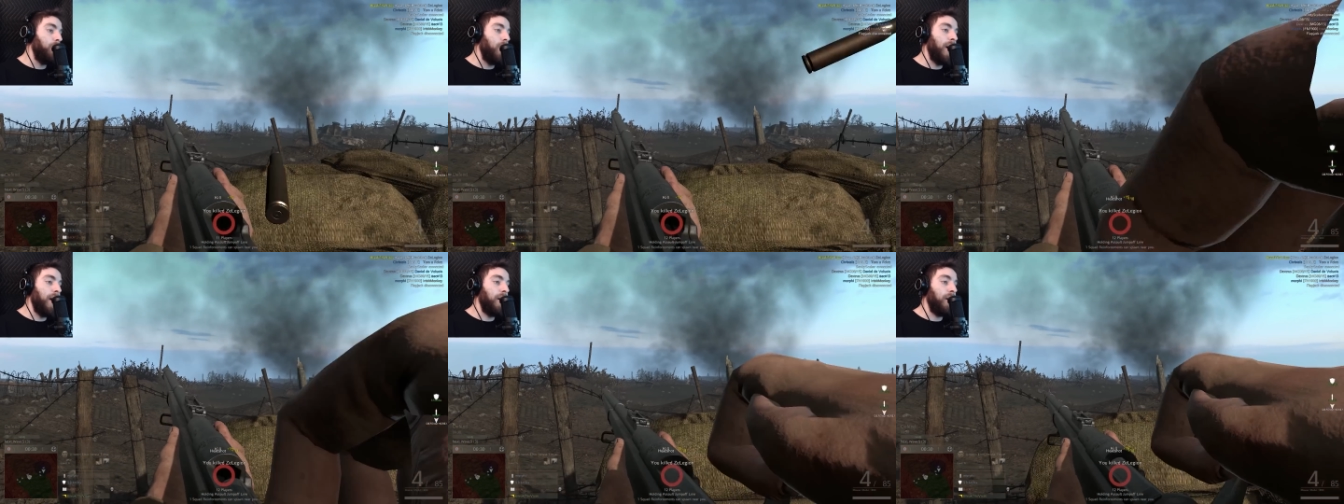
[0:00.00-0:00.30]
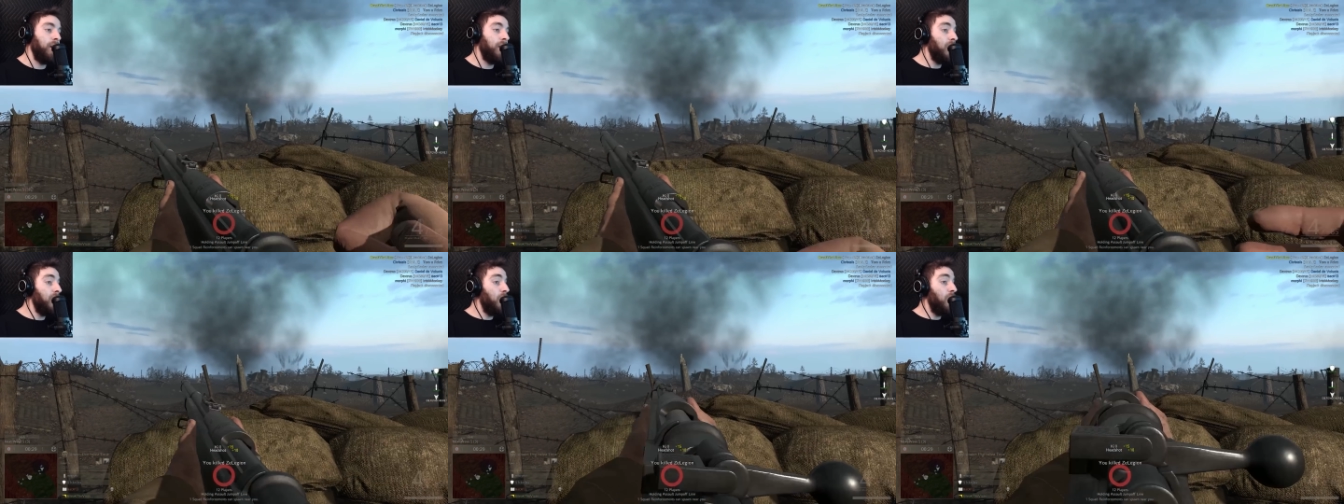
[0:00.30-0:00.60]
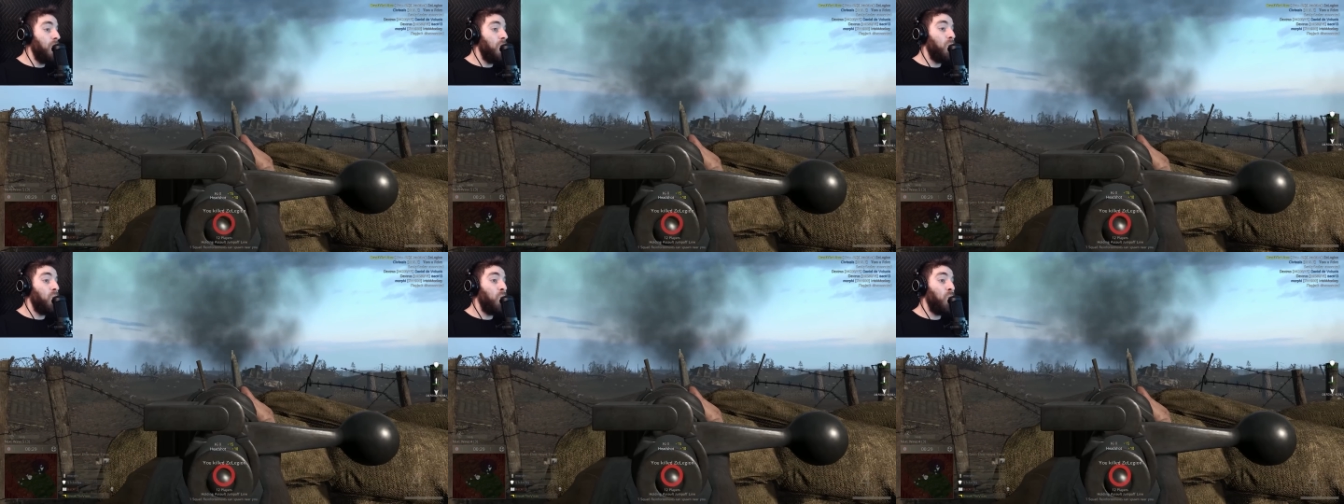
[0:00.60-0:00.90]
wire.
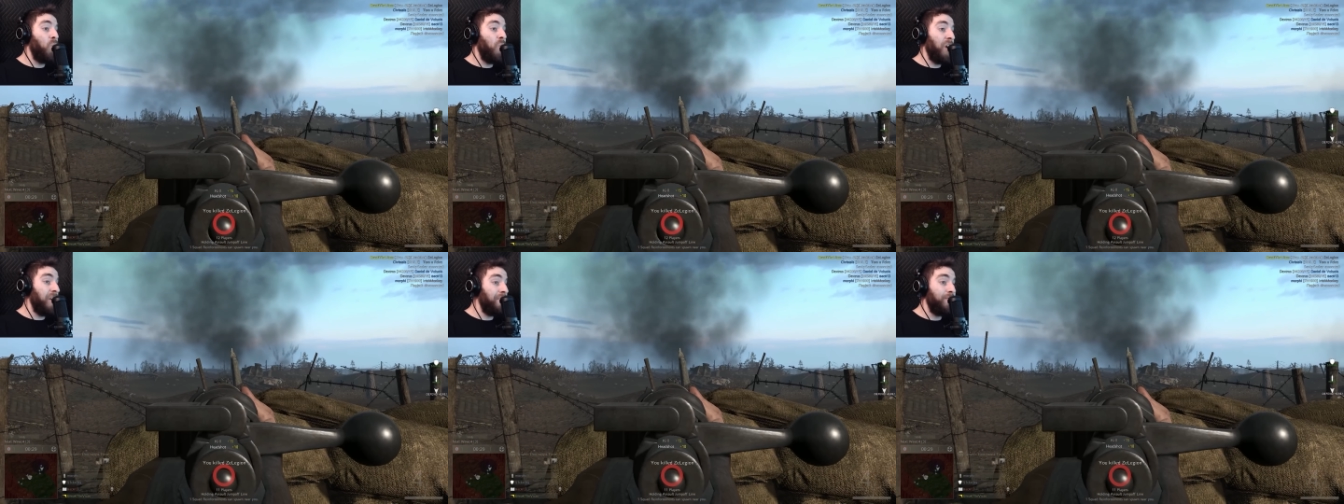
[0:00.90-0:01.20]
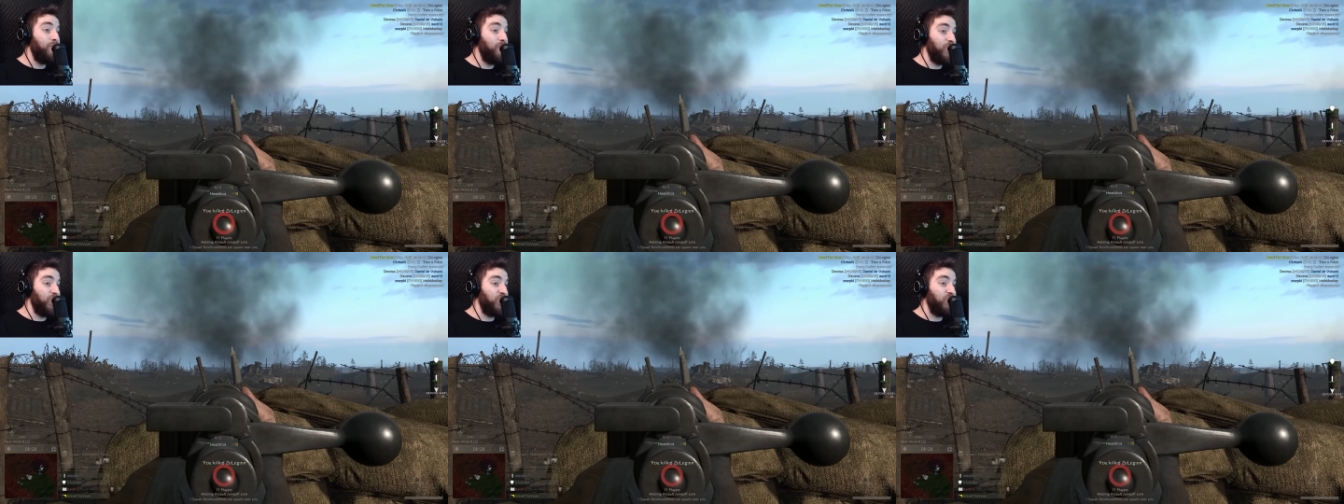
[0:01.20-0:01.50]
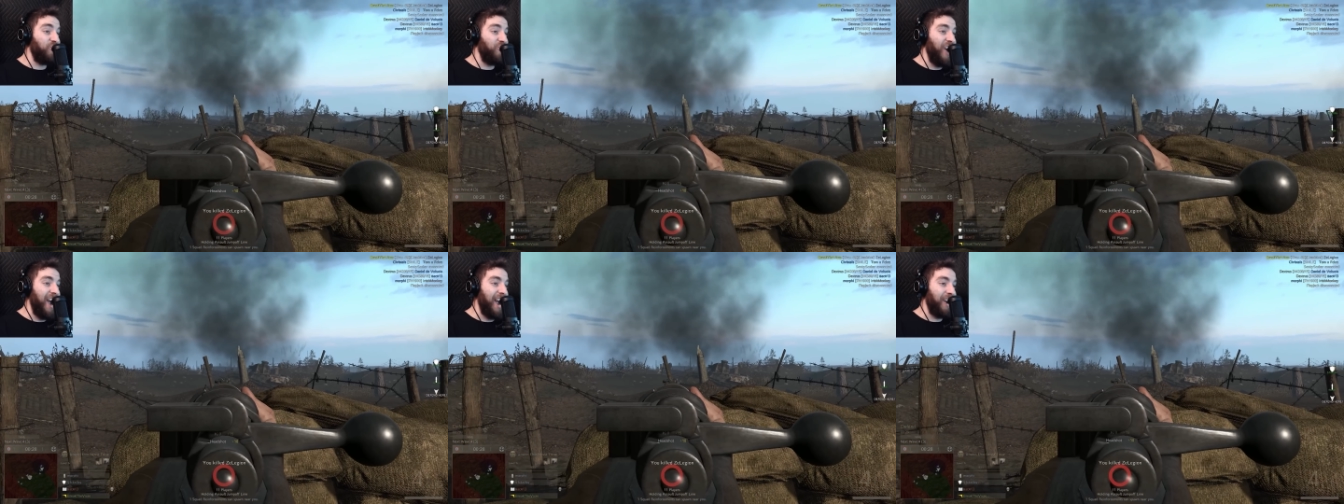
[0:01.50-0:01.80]
What a voice
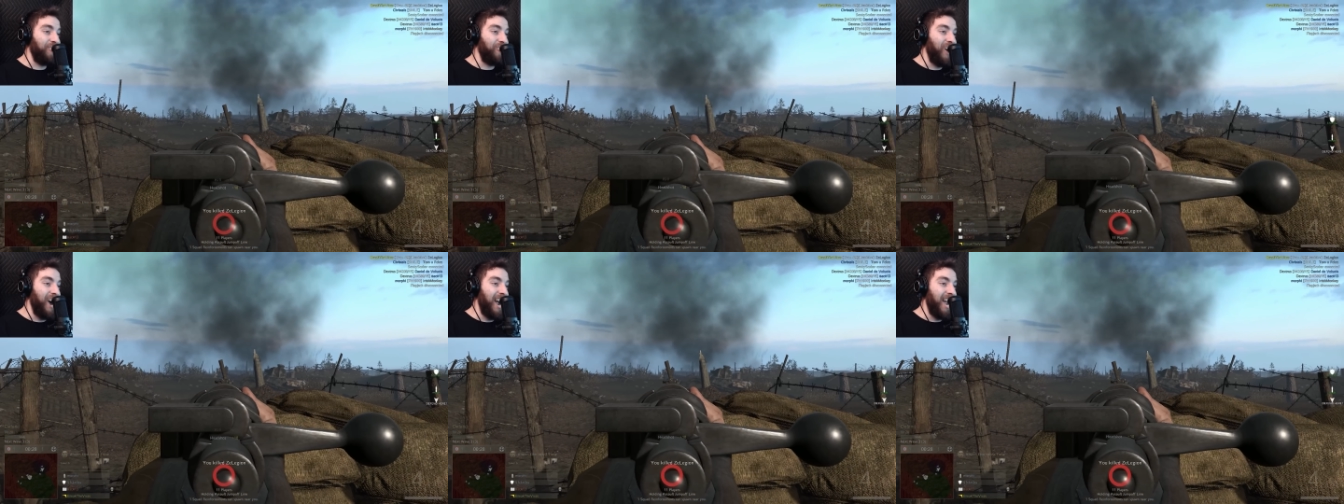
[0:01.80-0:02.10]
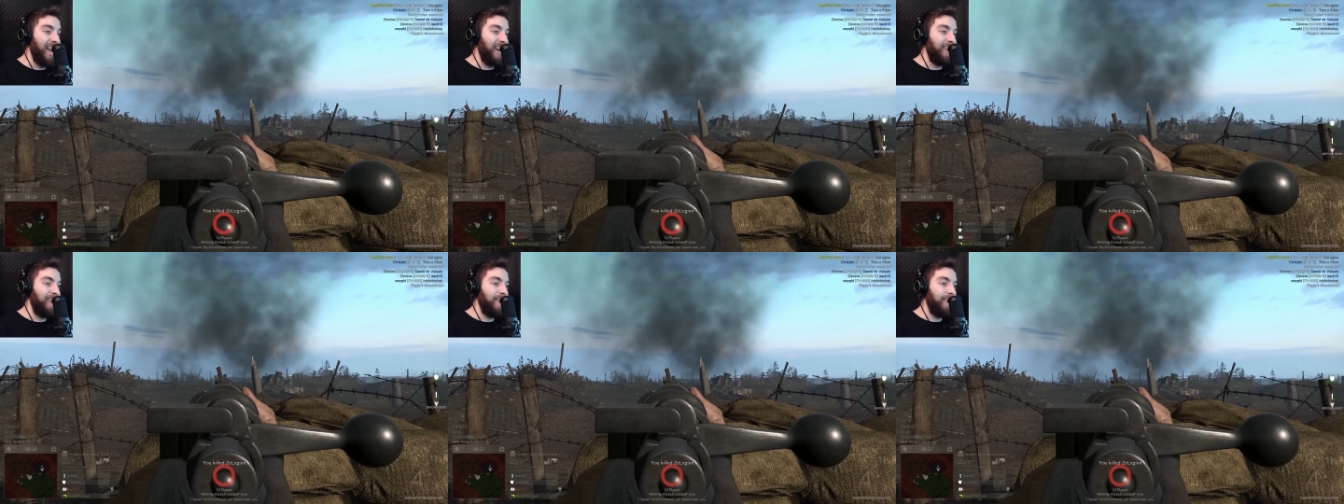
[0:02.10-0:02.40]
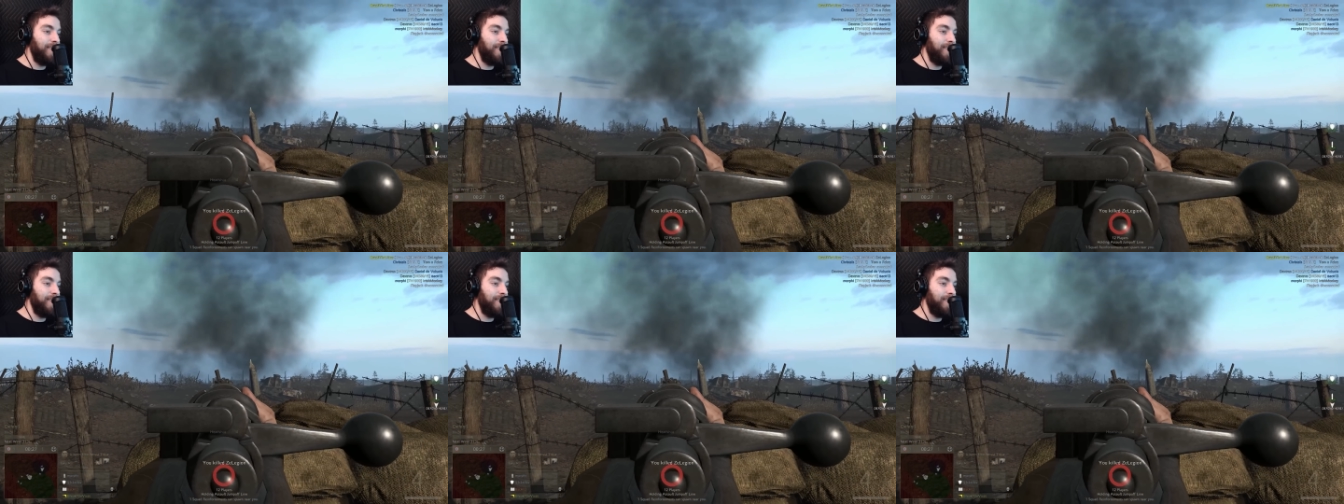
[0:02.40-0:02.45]
crack, Ryan.